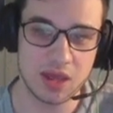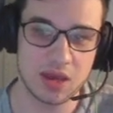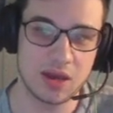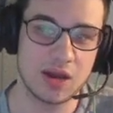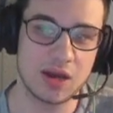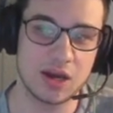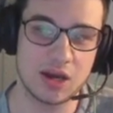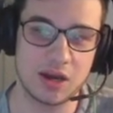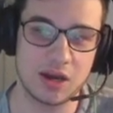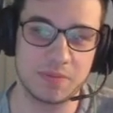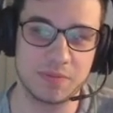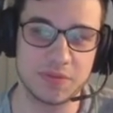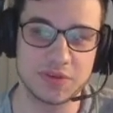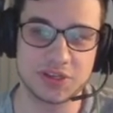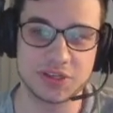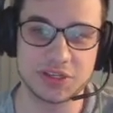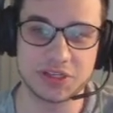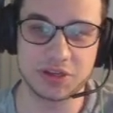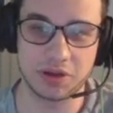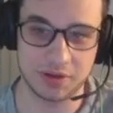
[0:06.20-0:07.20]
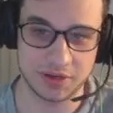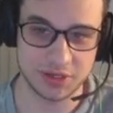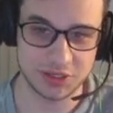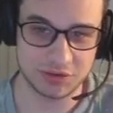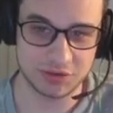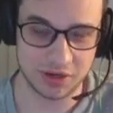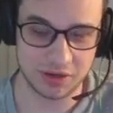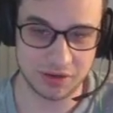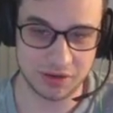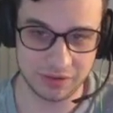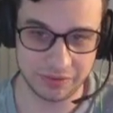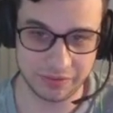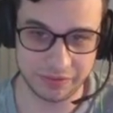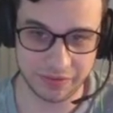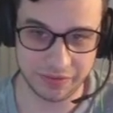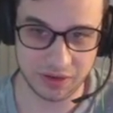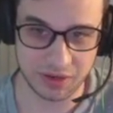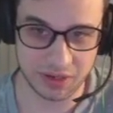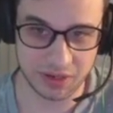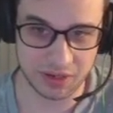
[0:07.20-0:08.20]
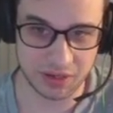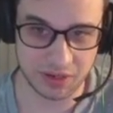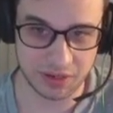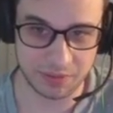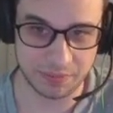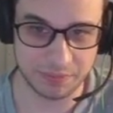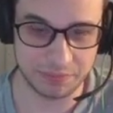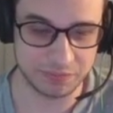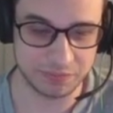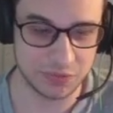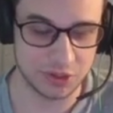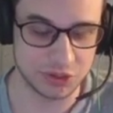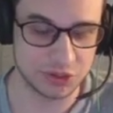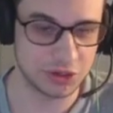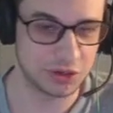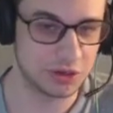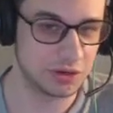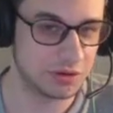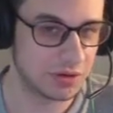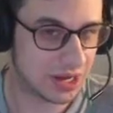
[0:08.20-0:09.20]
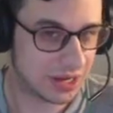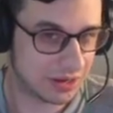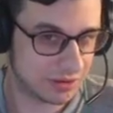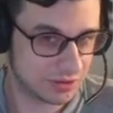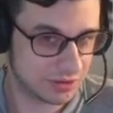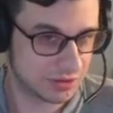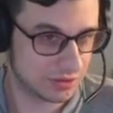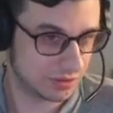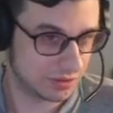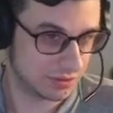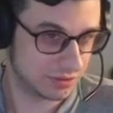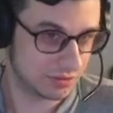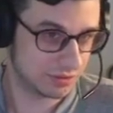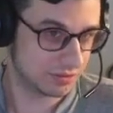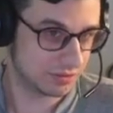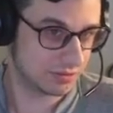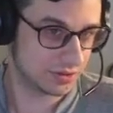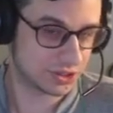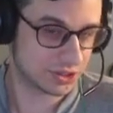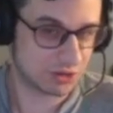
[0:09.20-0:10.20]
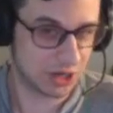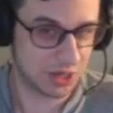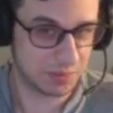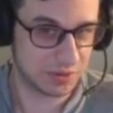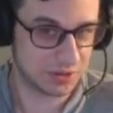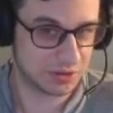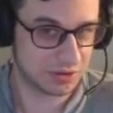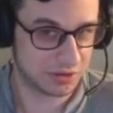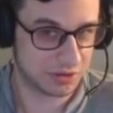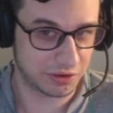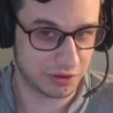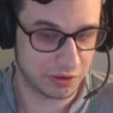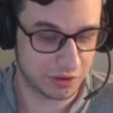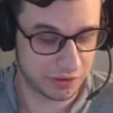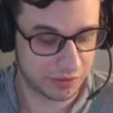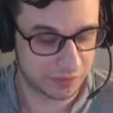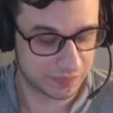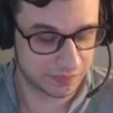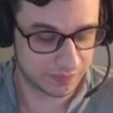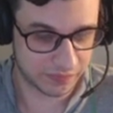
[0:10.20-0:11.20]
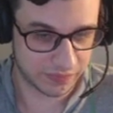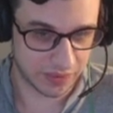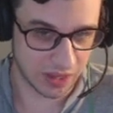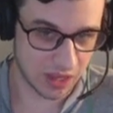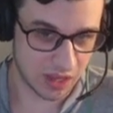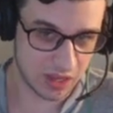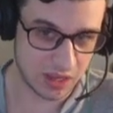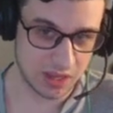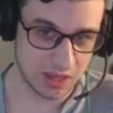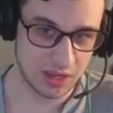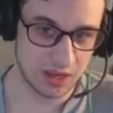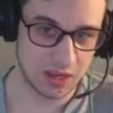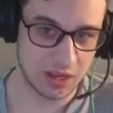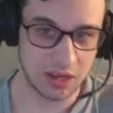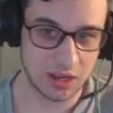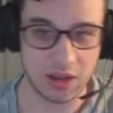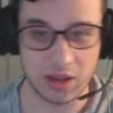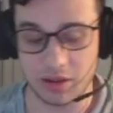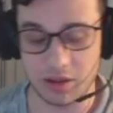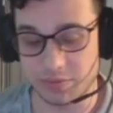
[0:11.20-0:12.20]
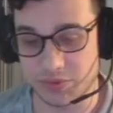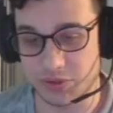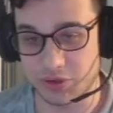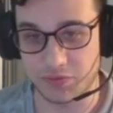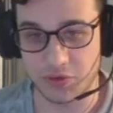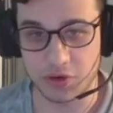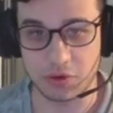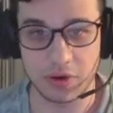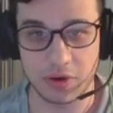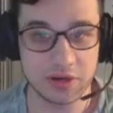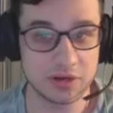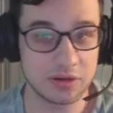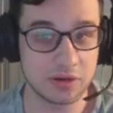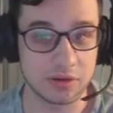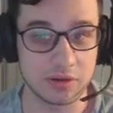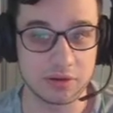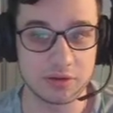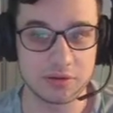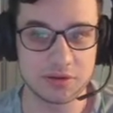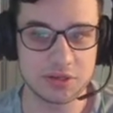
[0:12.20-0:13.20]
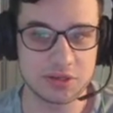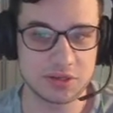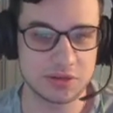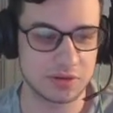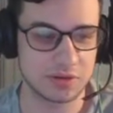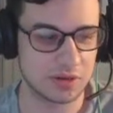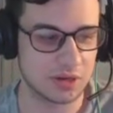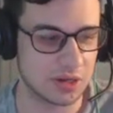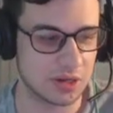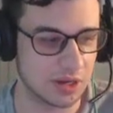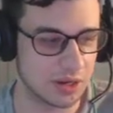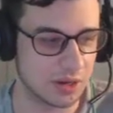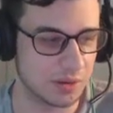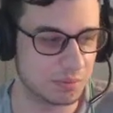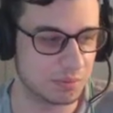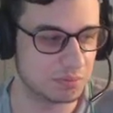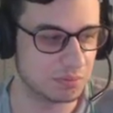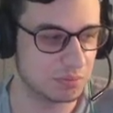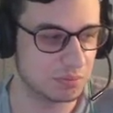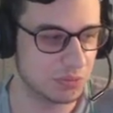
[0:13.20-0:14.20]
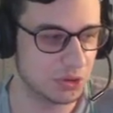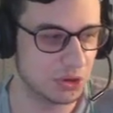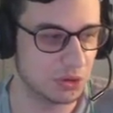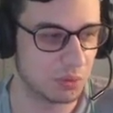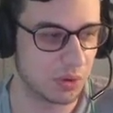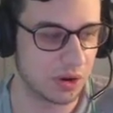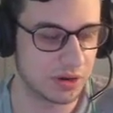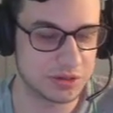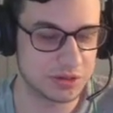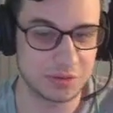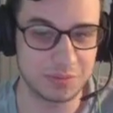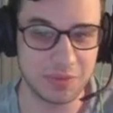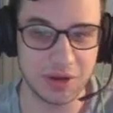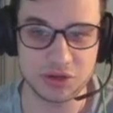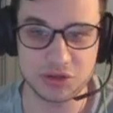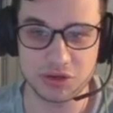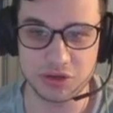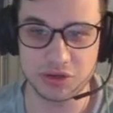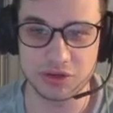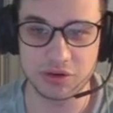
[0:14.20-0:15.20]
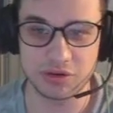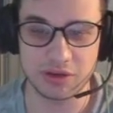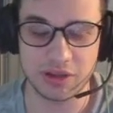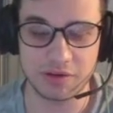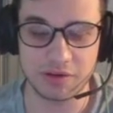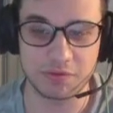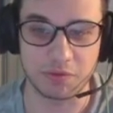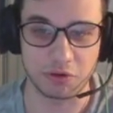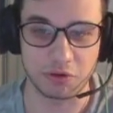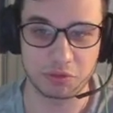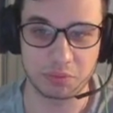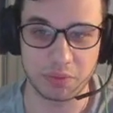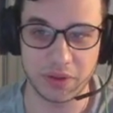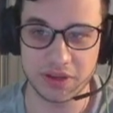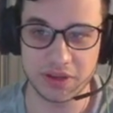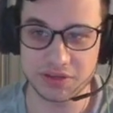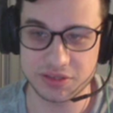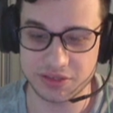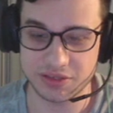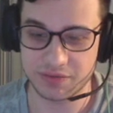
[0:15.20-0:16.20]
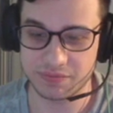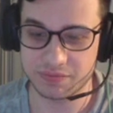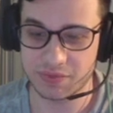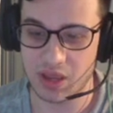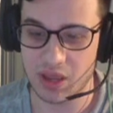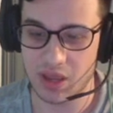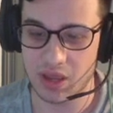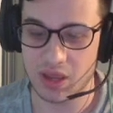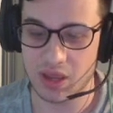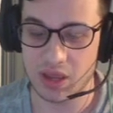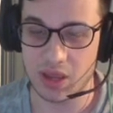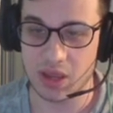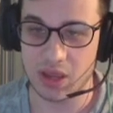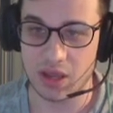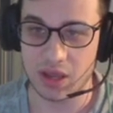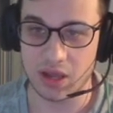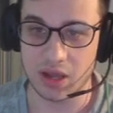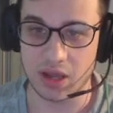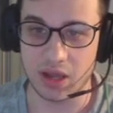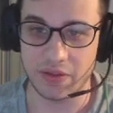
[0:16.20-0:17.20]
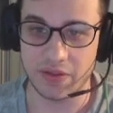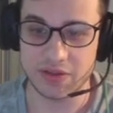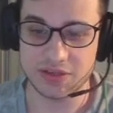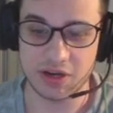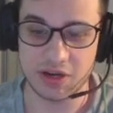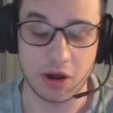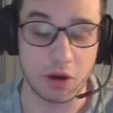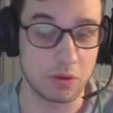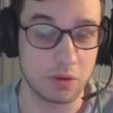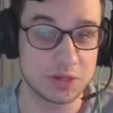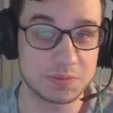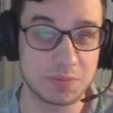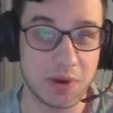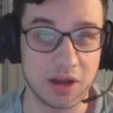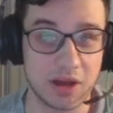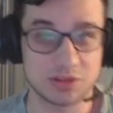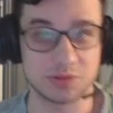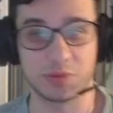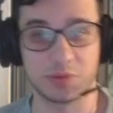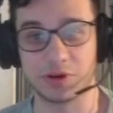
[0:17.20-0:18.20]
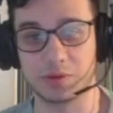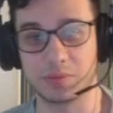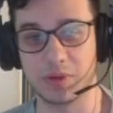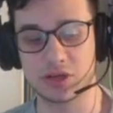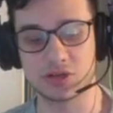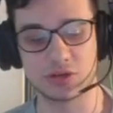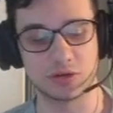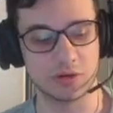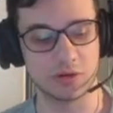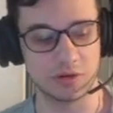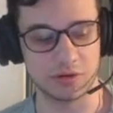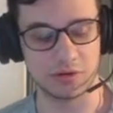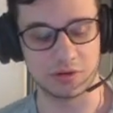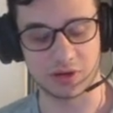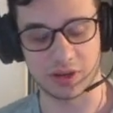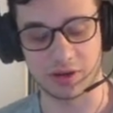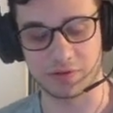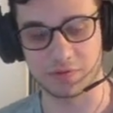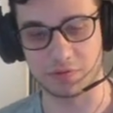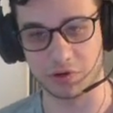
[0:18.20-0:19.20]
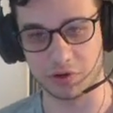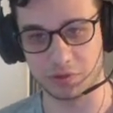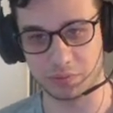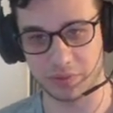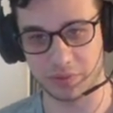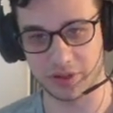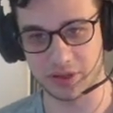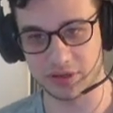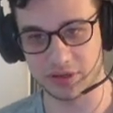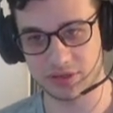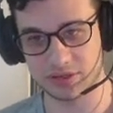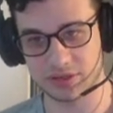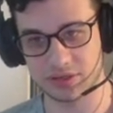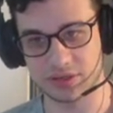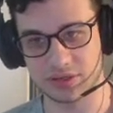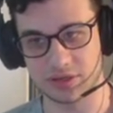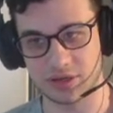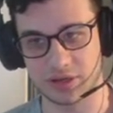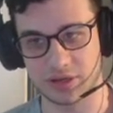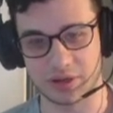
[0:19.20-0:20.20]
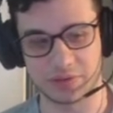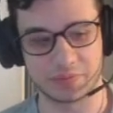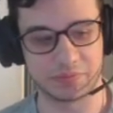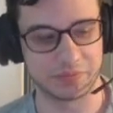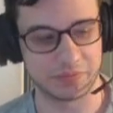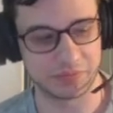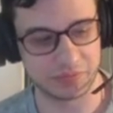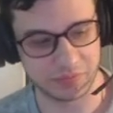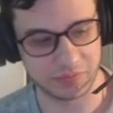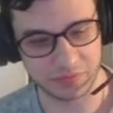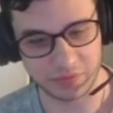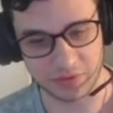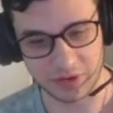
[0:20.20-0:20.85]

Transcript: this is still instructive to show you how to scrape into third. So if you're going to lose, you want to make sure you don't get fourth place. It's not always possible to make sure you don't get fourth place. For